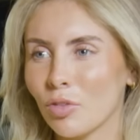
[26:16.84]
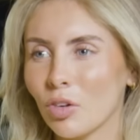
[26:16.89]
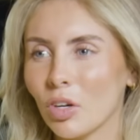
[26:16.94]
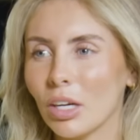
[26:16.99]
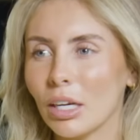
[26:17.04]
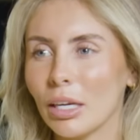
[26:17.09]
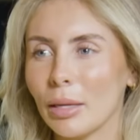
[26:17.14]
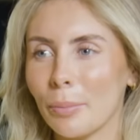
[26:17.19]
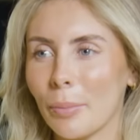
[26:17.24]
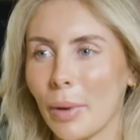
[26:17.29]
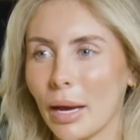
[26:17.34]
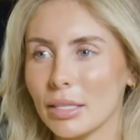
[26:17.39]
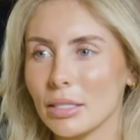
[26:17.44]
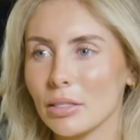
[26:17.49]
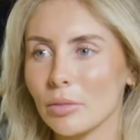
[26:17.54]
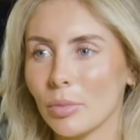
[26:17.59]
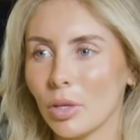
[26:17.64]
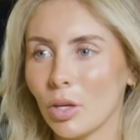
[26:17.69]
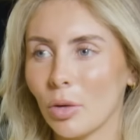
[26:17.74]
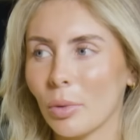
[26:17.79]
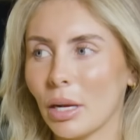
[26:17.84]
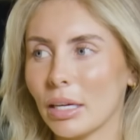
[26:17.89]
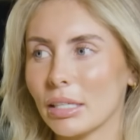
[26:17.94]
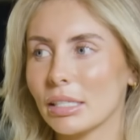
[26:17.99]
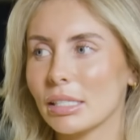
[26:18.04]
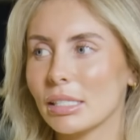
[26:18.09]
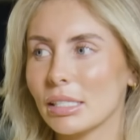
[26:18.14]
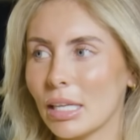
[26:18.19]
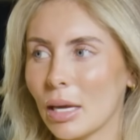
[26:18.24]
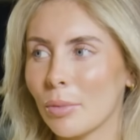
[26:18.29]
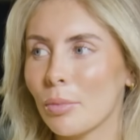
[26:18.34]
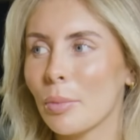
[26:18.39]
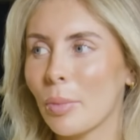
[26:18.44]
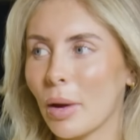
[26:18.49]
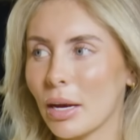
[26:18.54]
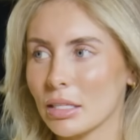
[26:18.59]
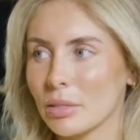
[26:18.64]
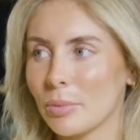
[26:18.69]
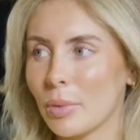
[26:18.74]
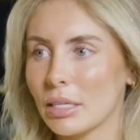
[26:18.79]
really mess me up. Like, send me
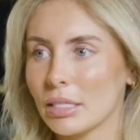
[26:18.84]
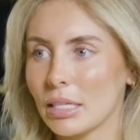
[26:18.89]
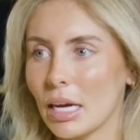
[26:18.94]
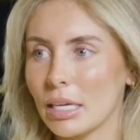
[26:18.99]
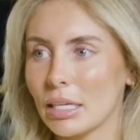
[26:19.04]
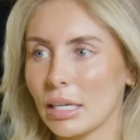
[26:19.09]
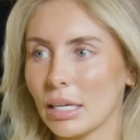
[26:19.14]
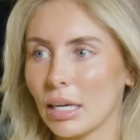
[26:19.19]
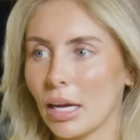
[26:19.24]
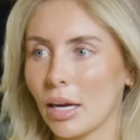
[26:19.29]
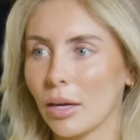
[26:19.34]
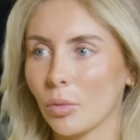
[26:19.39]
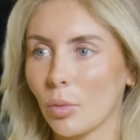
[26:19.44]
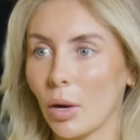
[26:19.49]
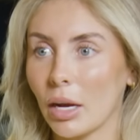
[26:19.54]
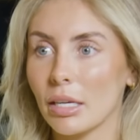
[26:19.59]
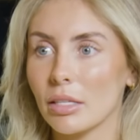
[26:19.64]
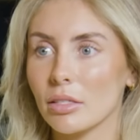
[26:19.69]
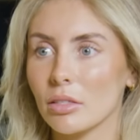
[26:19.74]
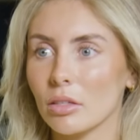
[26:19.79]
back to my daddy, like, where he's